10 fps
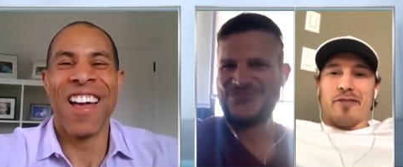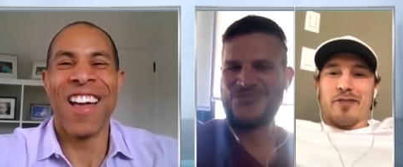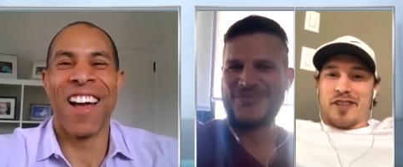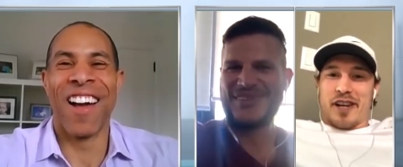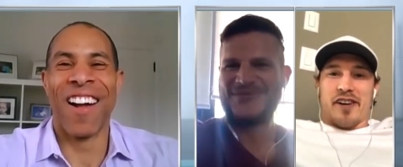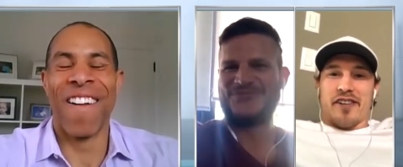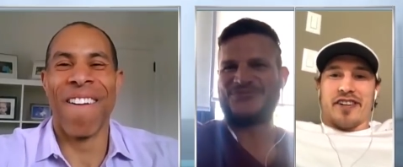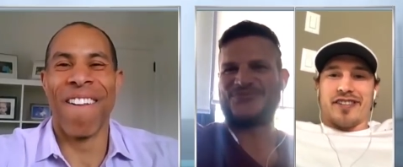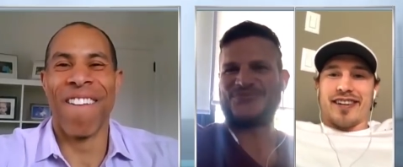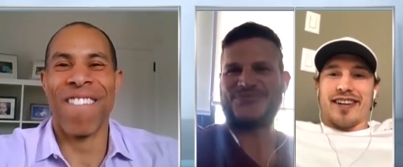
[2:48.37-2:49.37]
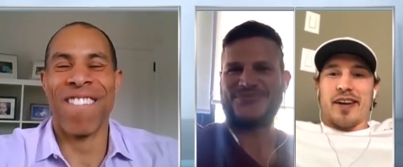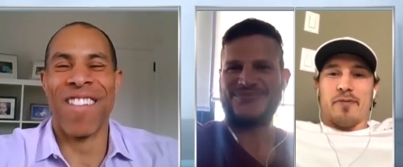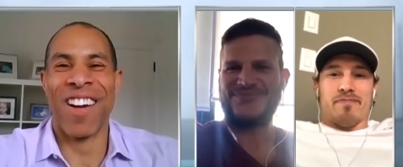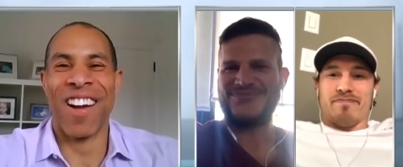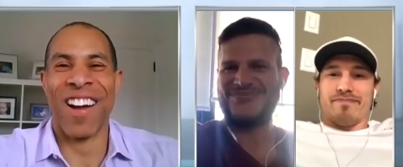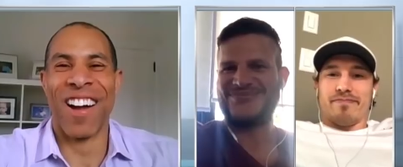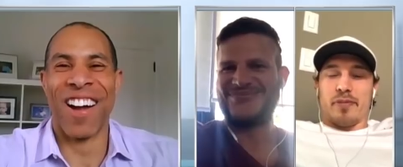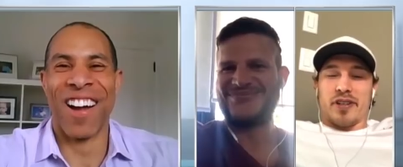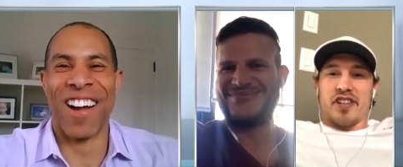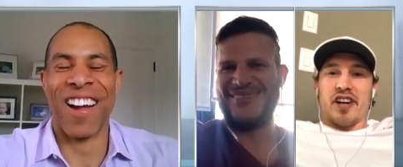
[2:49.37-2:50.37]
Speaker 1: was scared. He said, I pissed
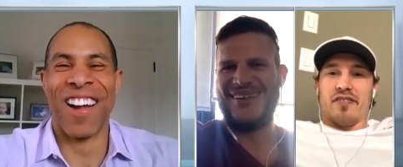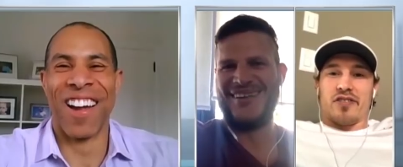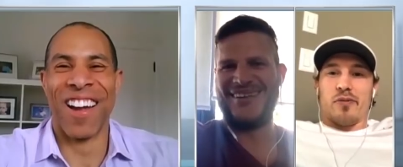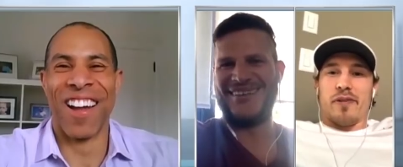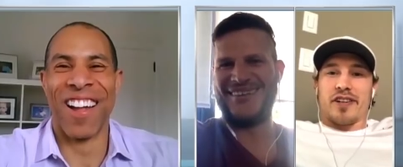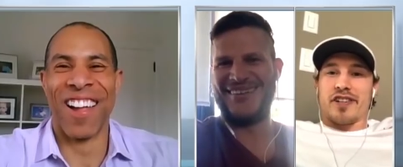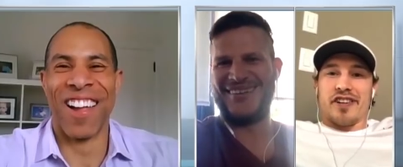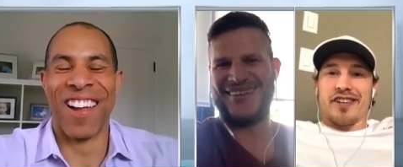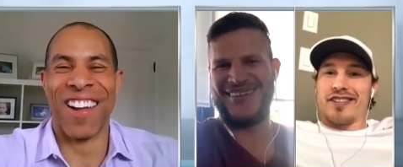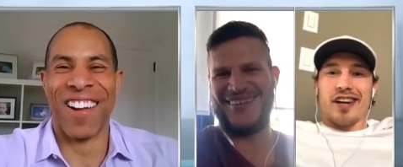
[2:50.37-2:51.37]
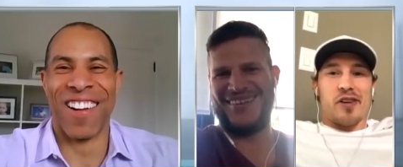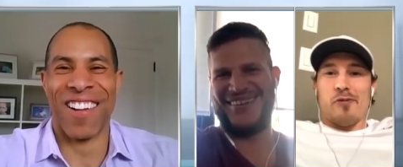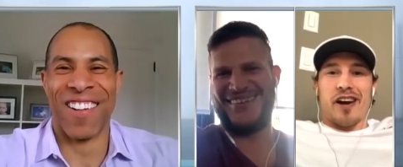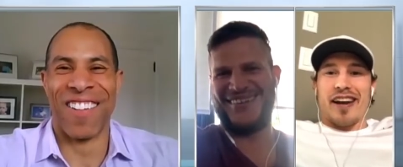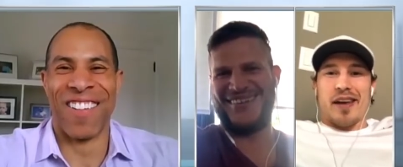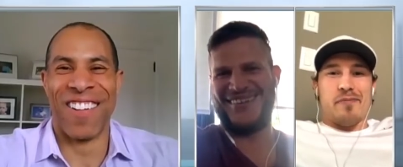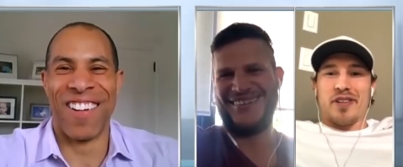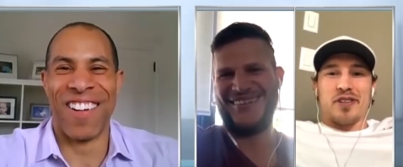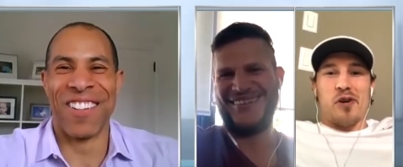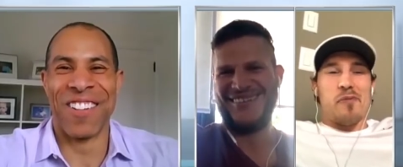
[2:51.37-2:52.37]
you off so much, and you could tell you wanted to hit me
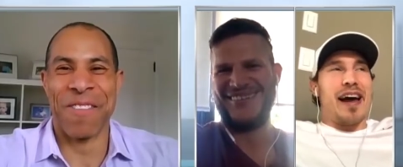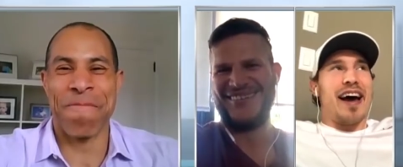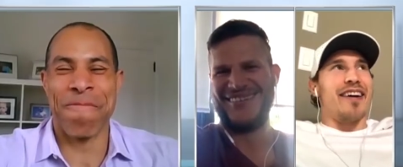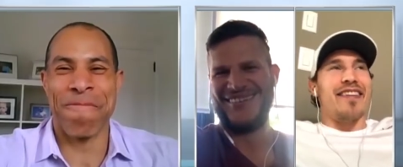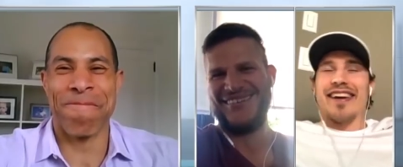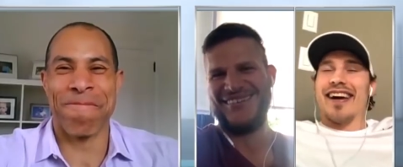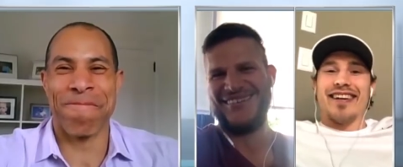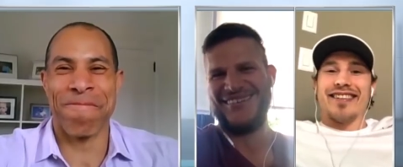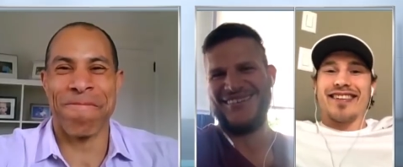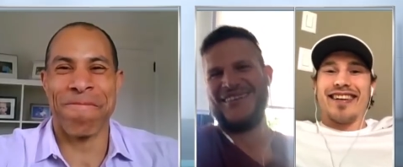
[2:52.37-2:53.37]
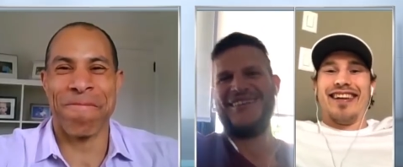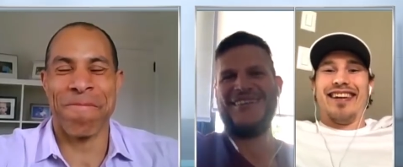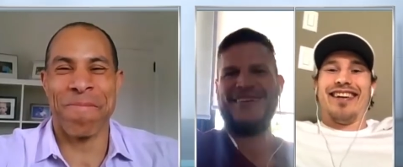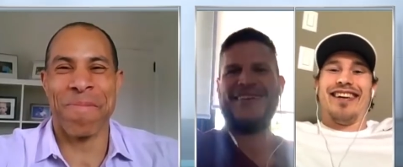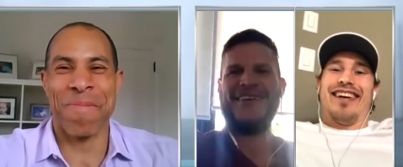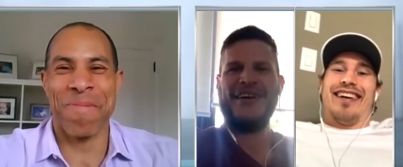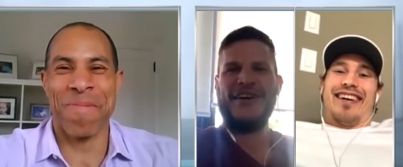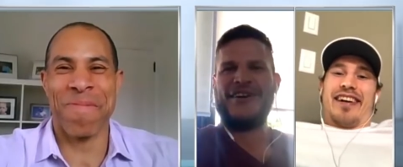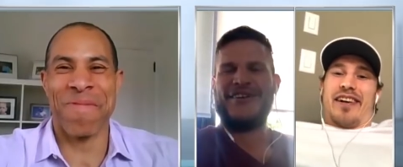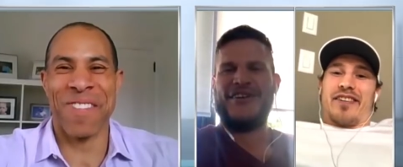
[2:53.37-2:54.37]
so bad on the ice.
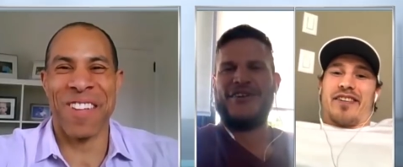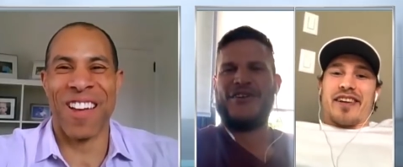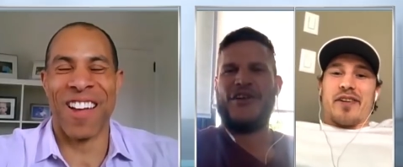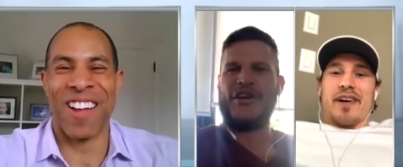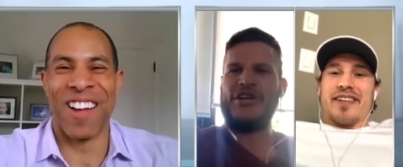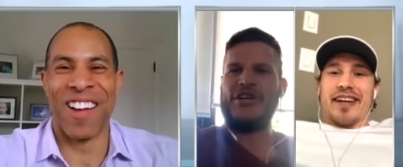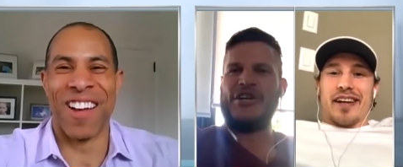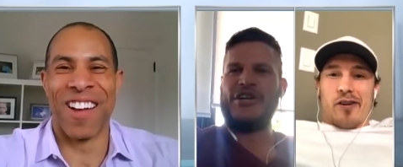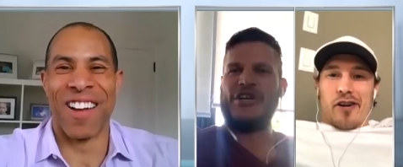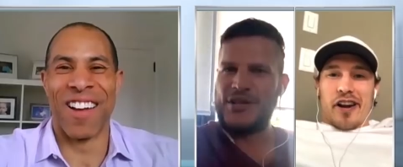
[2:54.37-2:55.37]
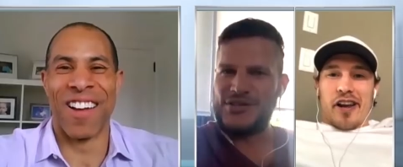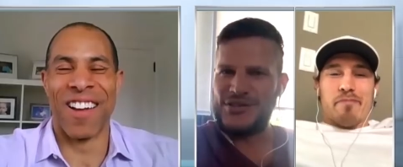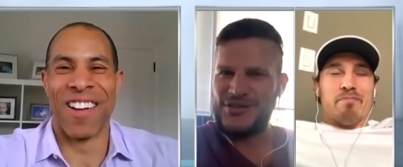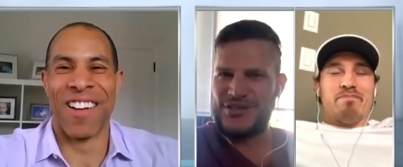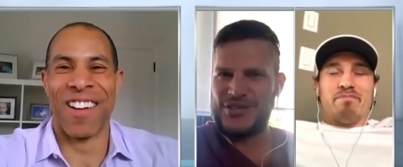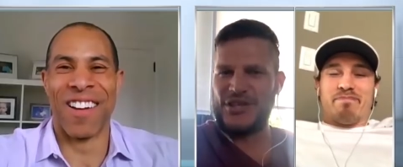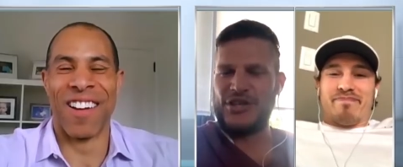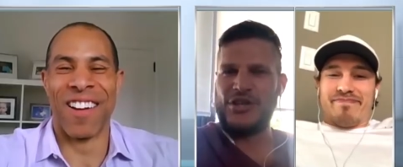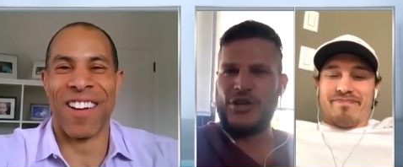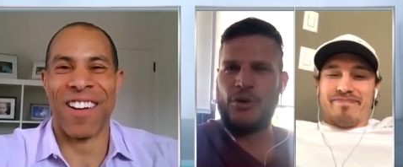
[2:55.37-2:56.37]
Speaker 2: Said, so you know what? You
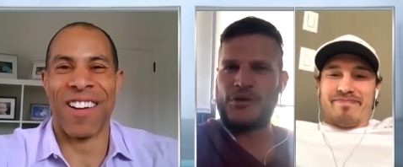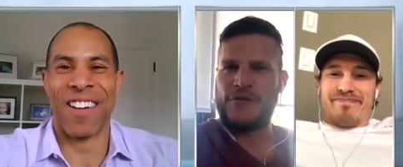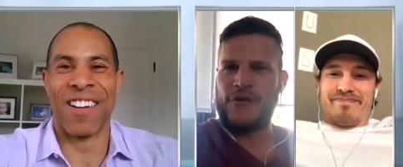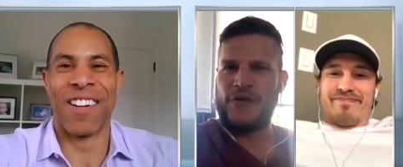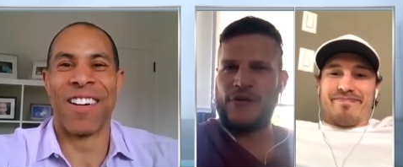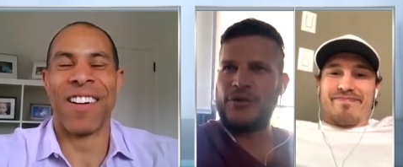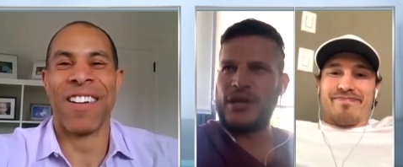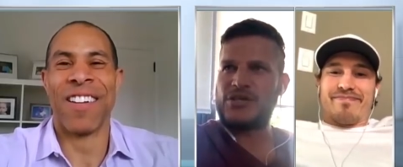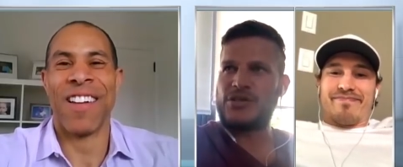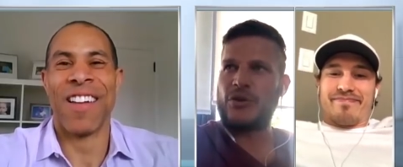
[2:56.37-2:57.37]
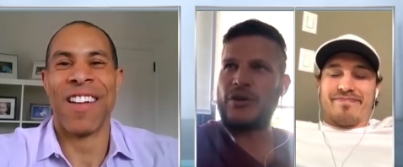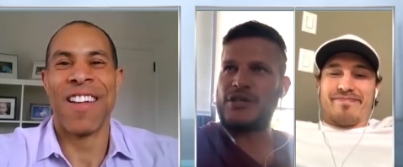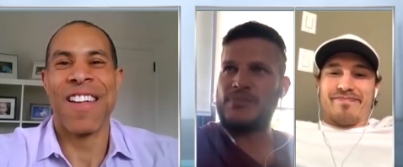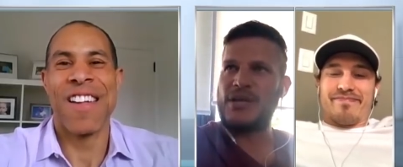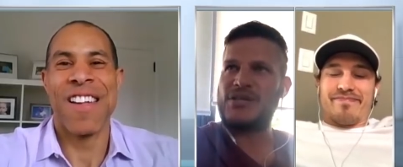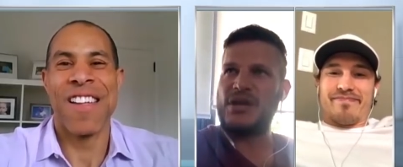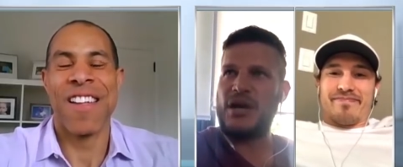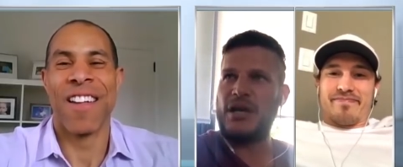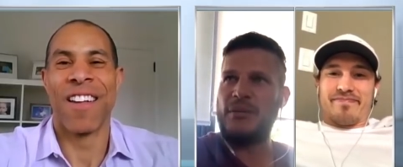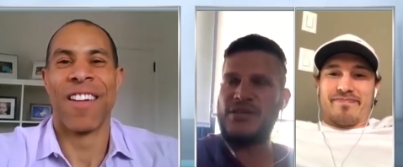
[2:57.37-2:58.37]
know what's funny about that story is my
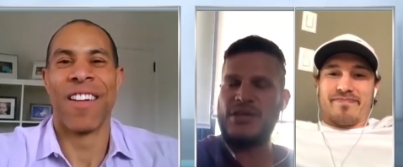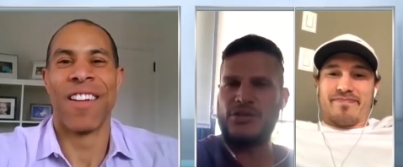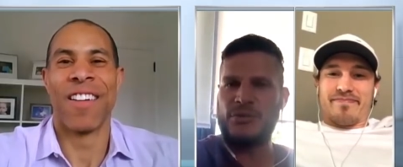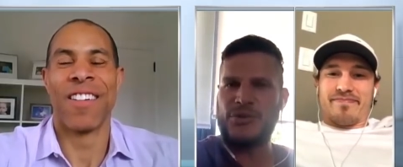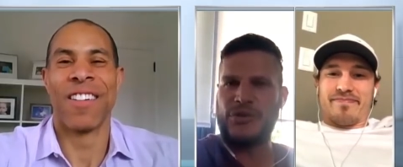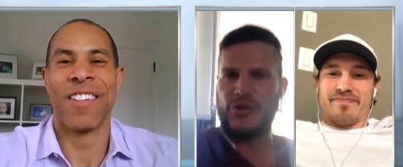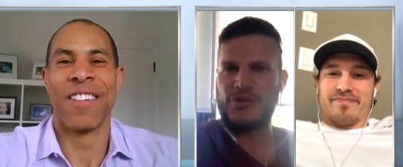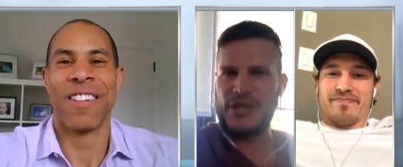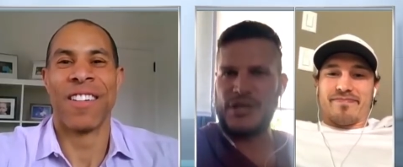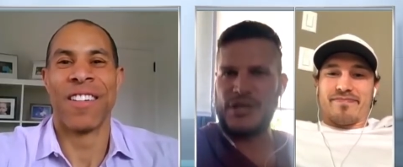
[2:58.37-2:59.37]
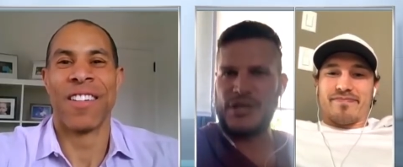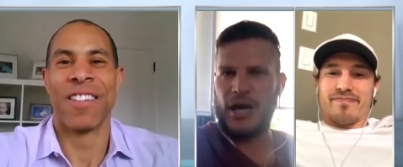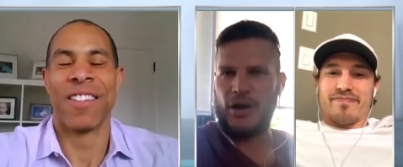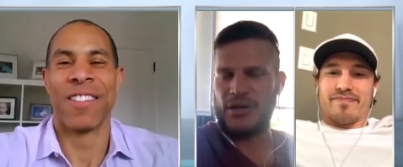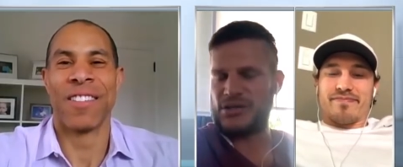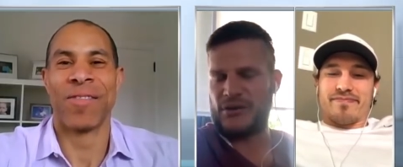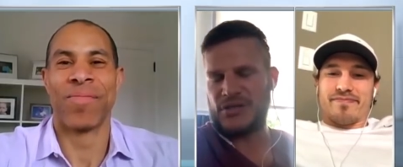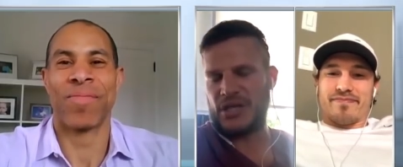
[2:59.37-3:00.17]
son's almost 13 now, and he's obviously a